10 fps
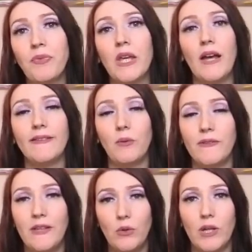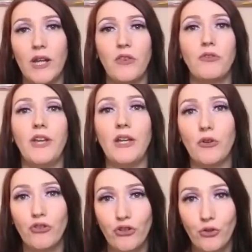Guys, I will see you in another date
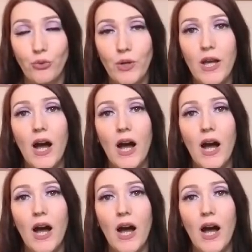or two.